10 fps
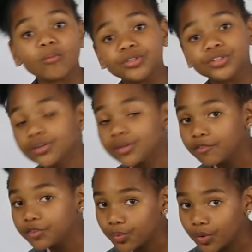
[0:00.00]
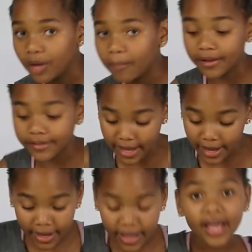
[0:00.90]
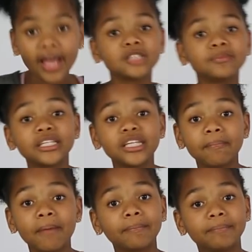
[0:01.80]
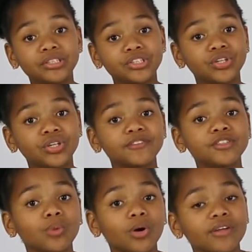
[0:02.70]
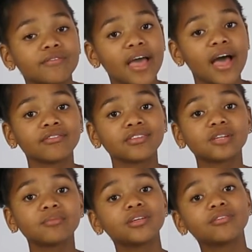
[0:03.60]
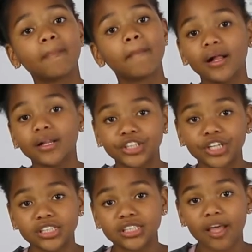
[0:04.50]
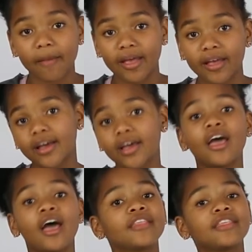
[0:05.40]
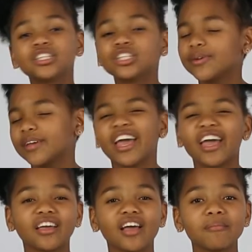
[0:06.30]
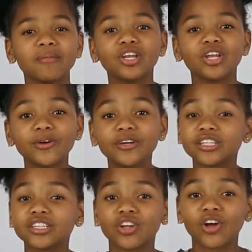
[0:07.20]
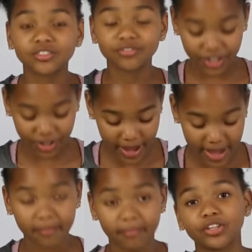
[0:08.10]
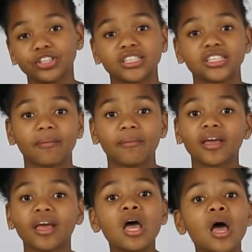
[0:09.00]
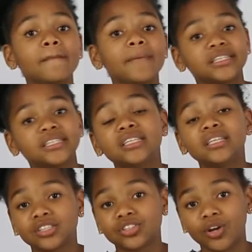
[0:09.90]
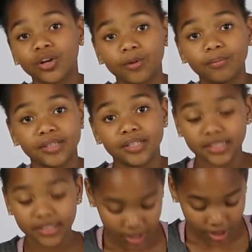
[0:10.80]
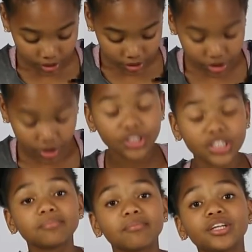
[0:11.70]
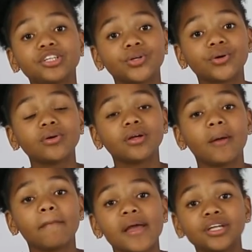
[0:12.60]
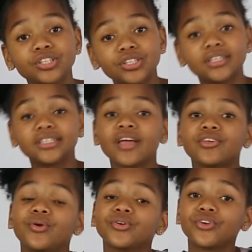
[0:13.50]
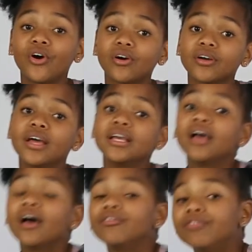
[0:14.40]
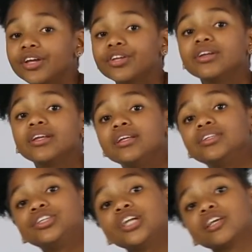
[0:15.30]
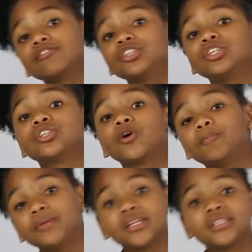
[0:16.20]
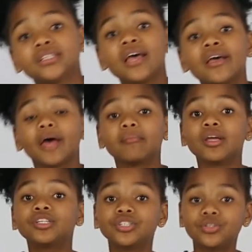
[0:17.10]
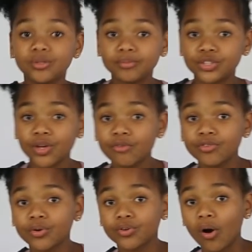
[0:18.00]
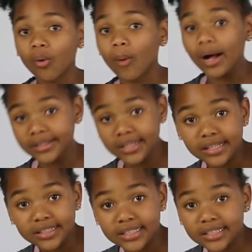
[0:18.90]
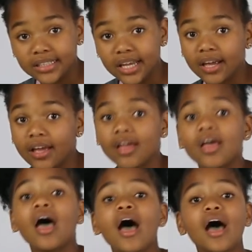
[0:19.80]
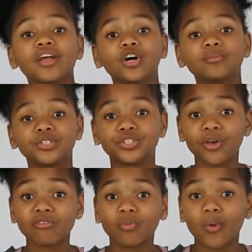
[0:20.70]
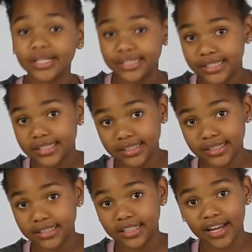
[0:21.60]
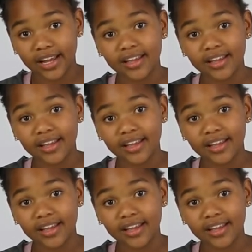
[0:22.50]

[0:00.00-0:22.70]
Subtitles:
You don't have to worry about that. Especially puppies, you don't have to worry if they have a little bit of a bulging stomach. That's okay. I mean, Logan in the last video had a bulging stomach, but he is not obese. So just make sure to check your dog regularly to check if he is obese, and make sure to observe your dog while he is eating and observe what he is eating.